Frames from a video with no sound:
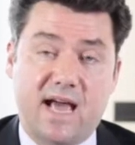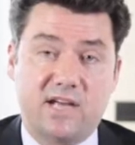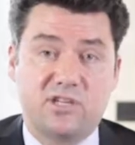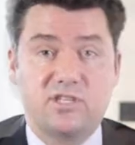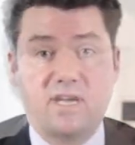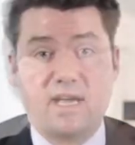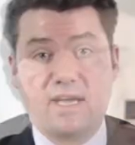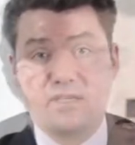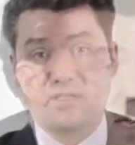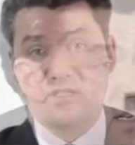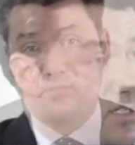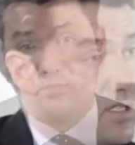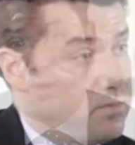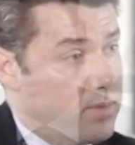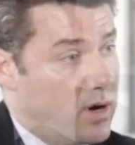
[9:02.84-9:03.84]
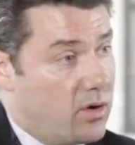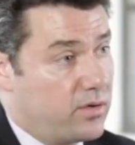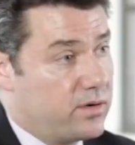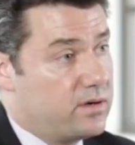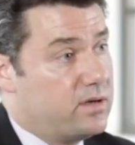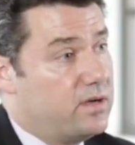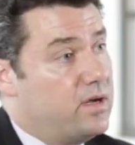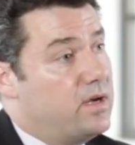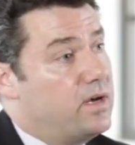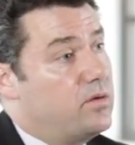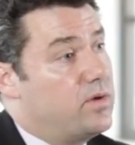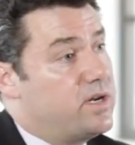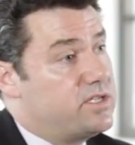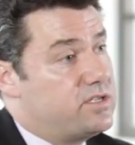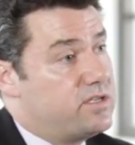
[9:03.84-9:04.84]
hashtag SPON, which